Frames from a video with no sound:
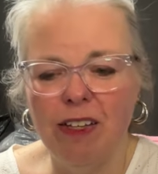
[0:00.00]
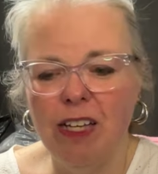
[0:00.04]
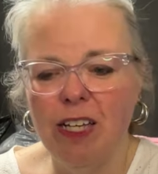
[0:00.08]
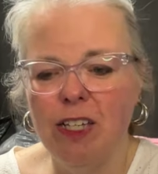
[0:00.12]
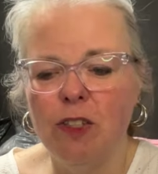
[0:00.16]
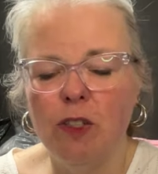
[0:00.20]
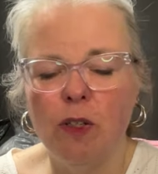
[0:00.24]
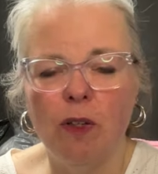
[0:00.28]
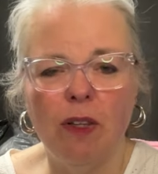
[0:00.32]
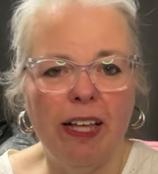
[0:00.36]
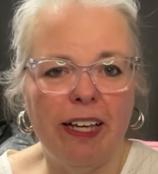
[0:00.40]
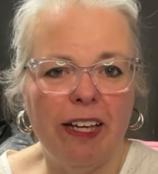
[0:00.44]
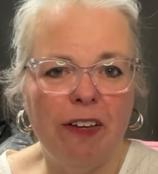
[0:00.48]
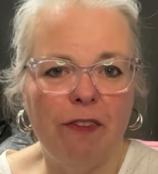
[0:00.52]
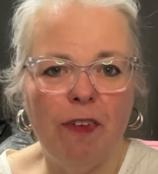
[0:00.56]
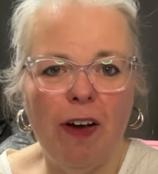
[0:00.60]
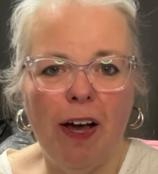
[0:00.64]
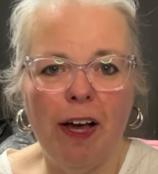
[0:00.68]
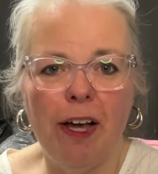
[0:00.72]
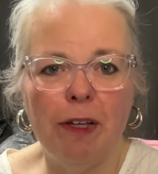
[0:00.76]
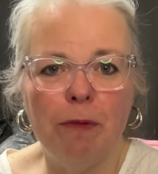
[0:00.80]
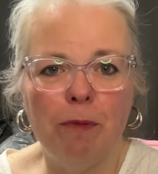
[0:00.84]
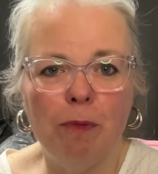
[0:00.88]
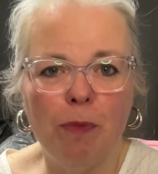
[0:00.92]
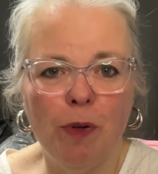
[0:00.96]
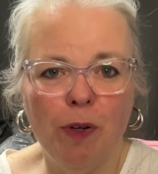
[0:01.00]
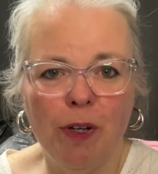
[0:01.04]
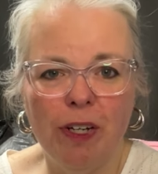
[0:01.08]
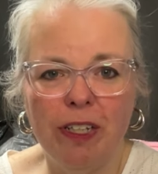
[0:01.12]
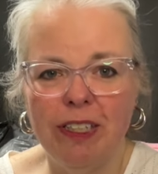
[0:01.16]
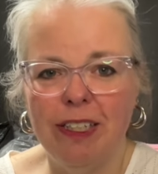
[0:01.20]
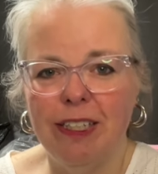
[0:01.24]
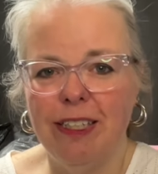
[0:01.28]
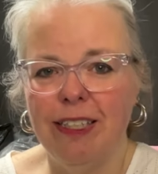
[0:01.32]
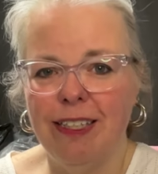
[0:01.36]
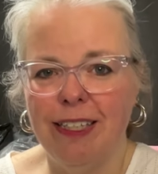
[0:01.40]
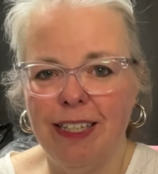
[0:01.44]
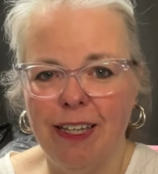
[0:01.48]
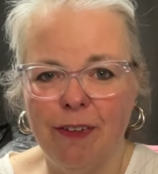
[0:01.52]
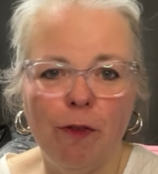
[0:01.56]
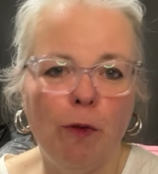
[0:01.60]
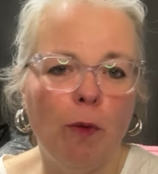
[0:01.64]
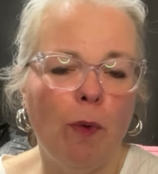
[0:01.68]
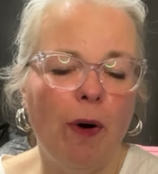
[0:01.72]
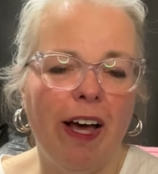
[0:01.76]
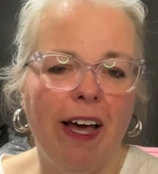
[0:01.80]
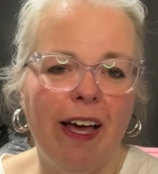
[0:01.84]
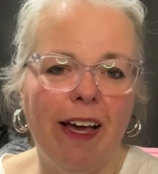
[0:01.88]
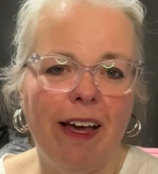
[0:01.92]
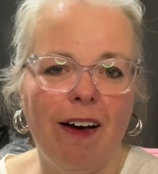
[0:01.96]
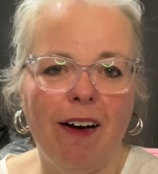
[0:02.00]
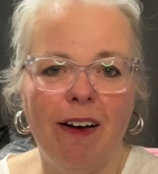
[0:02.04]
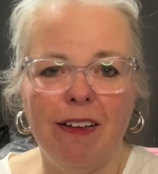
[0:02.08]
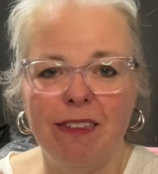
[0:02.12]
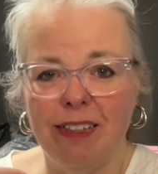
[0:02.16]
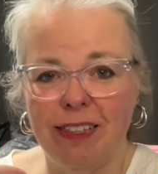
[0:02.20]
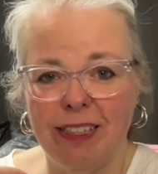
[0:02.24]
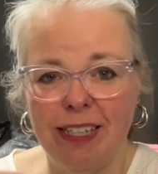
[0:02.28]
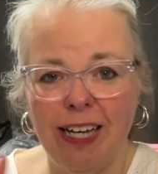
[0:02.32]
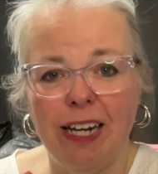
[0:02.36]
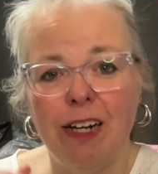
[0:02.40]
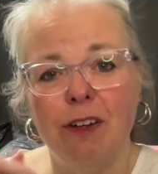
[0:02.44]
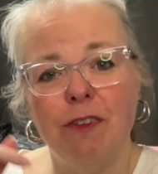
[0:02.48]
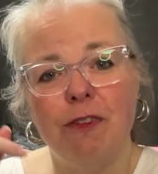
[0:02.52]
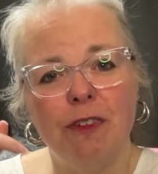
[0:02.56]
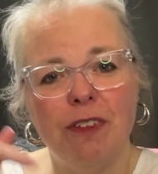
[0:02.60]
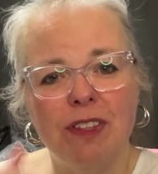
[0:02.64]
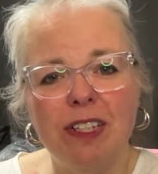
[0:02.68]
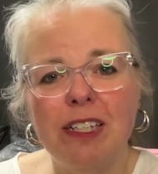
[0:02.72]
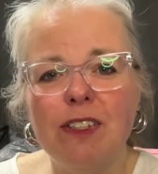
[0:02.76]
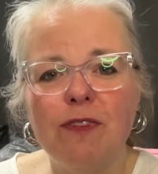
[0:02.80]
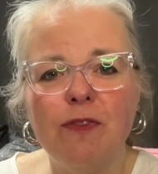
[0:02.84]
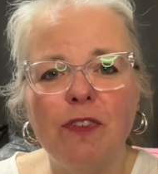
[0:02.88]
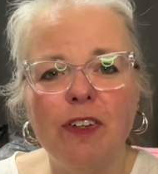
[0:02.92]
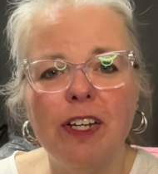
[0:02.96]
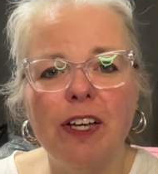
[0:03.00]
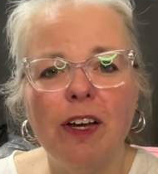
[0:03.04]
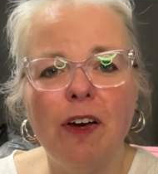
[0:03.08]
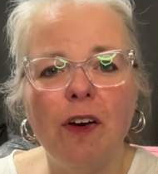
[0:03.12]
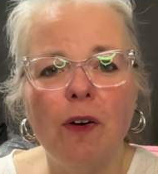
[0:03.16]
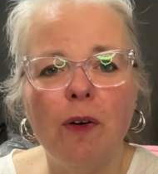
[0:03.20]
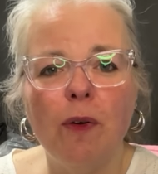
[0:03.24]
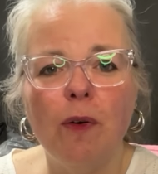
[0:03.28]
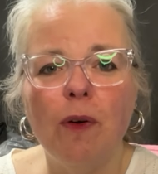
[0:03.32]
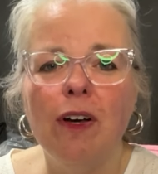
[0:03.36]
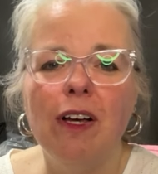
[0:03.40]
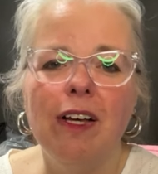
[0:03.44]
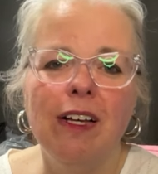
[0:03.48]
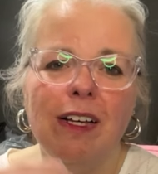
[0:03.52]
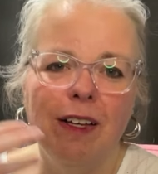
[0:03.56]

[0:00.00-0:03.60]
So like if I had put giveaway on the title for this video,